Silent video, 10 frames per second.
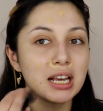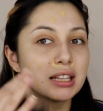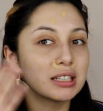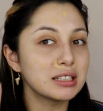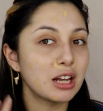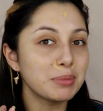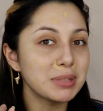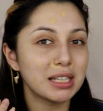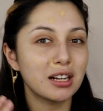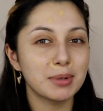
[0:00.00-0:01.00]
This has now been
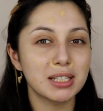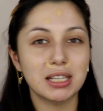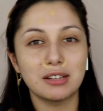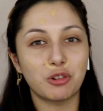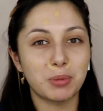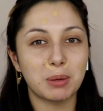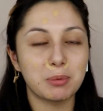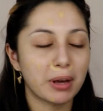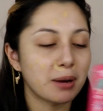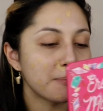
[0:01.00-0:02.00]
sitting on my skin for maybe
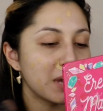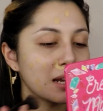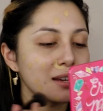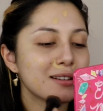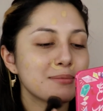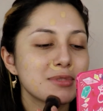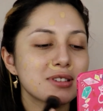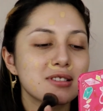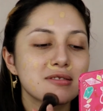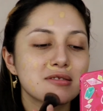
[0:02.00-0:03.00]
about a minute, and I'm going to
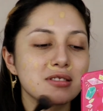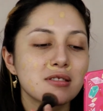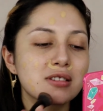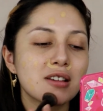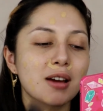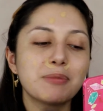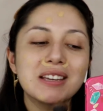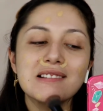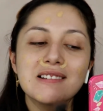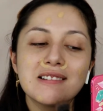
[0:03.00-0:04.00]
start just
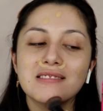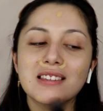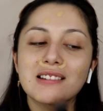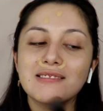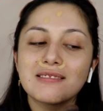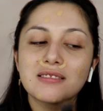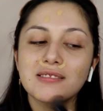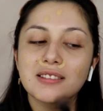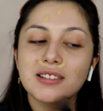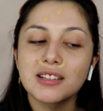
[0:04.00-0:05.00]
tapping that into
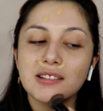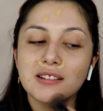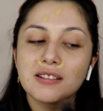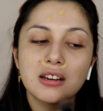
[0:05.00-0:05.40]
the skin.